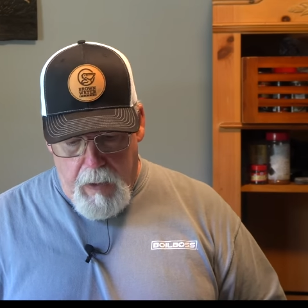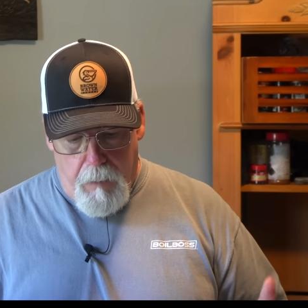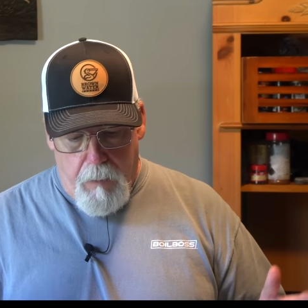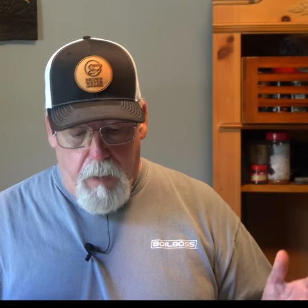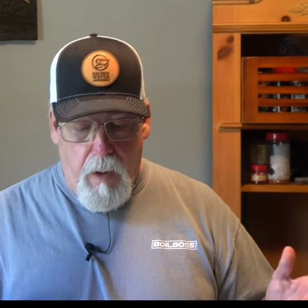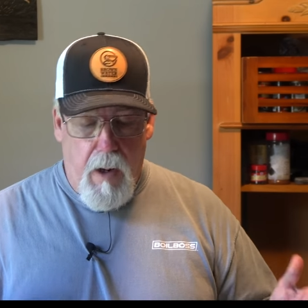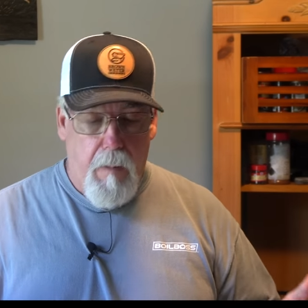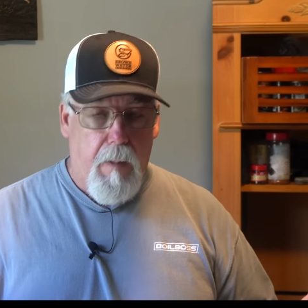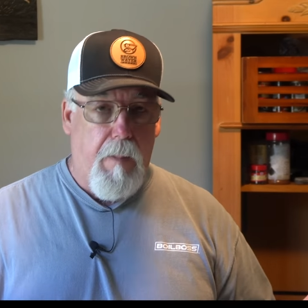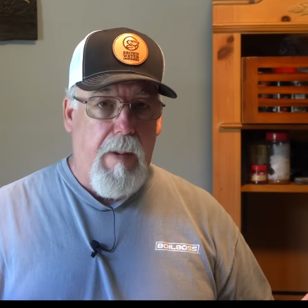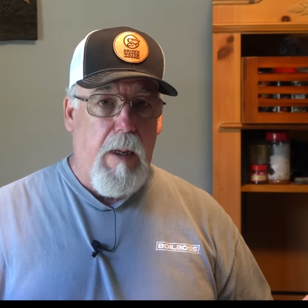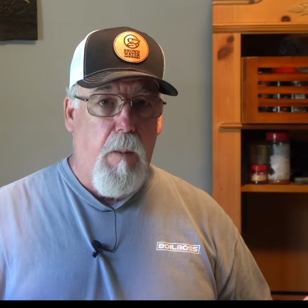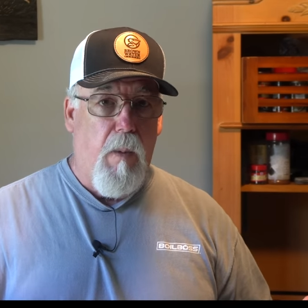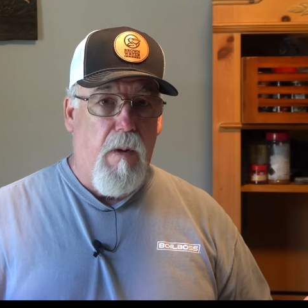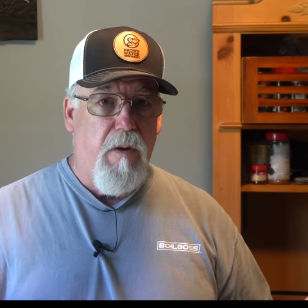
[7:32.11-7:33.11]
They
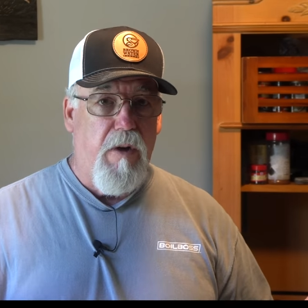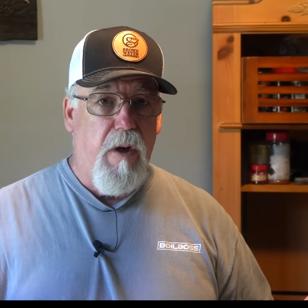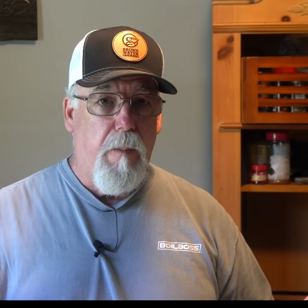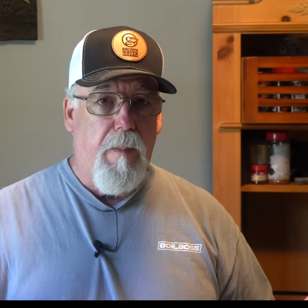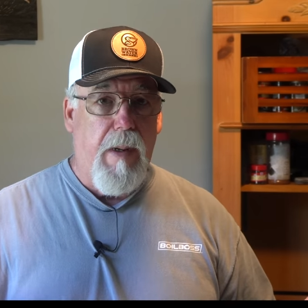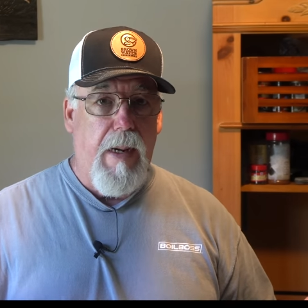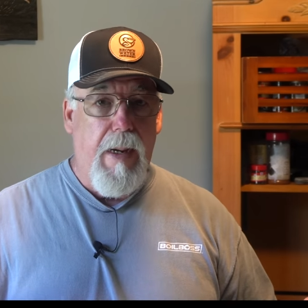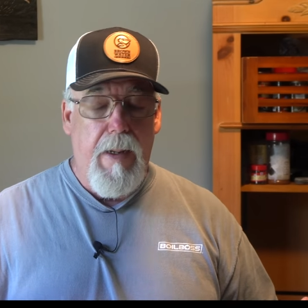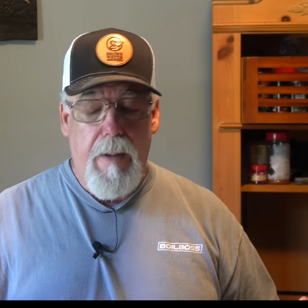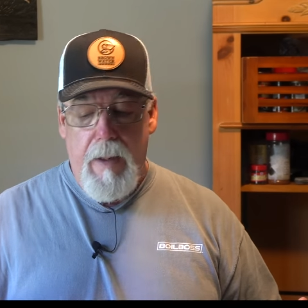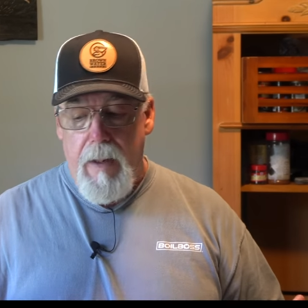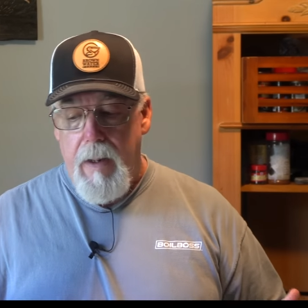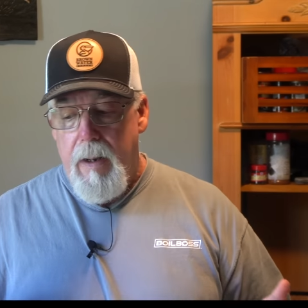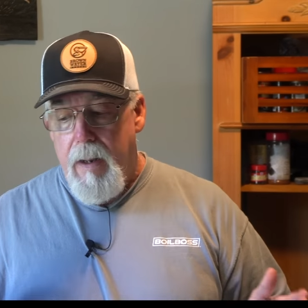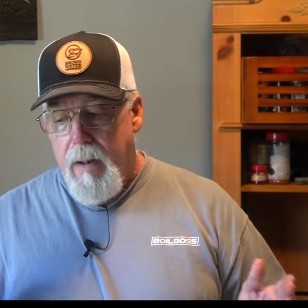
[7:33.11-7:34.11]
probably want you to buy it.
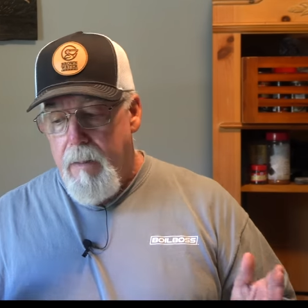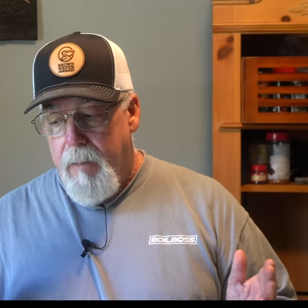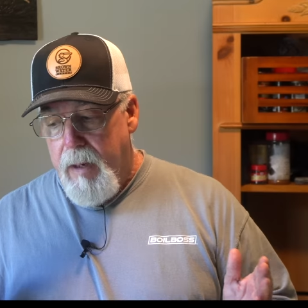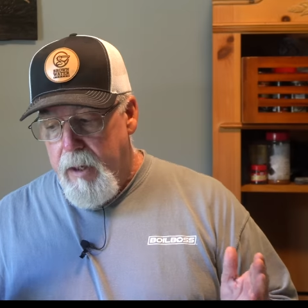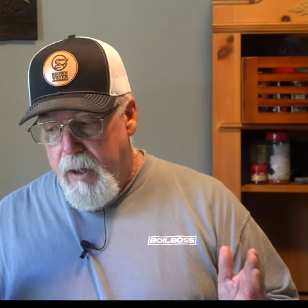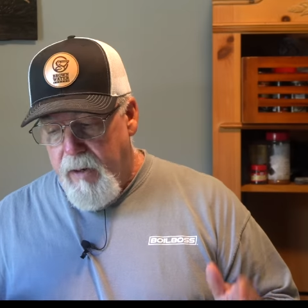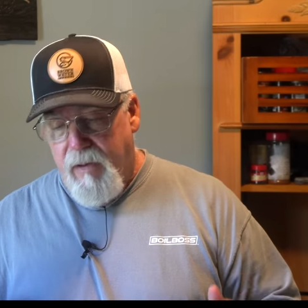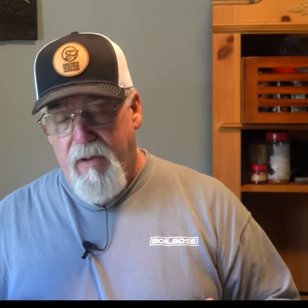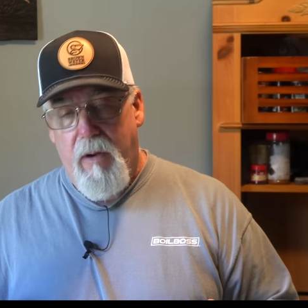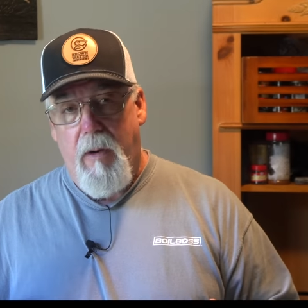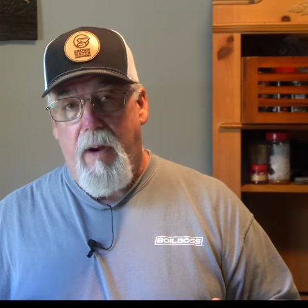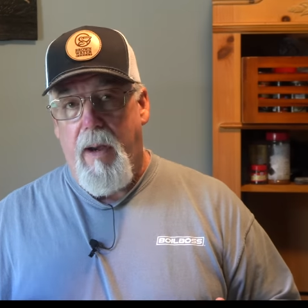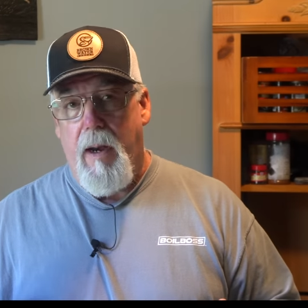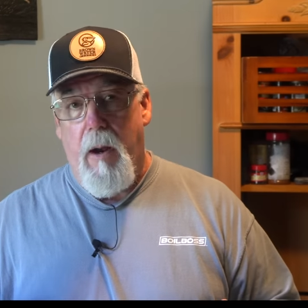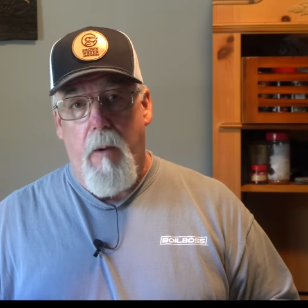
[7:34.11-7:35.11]
But just so
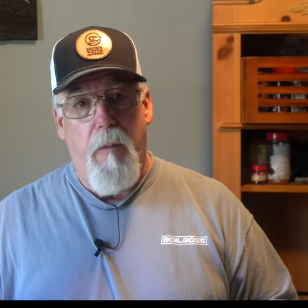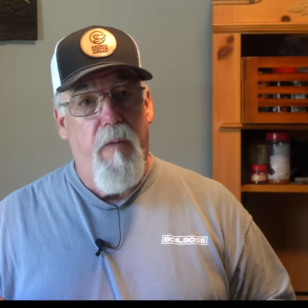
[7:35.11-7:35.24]
you know,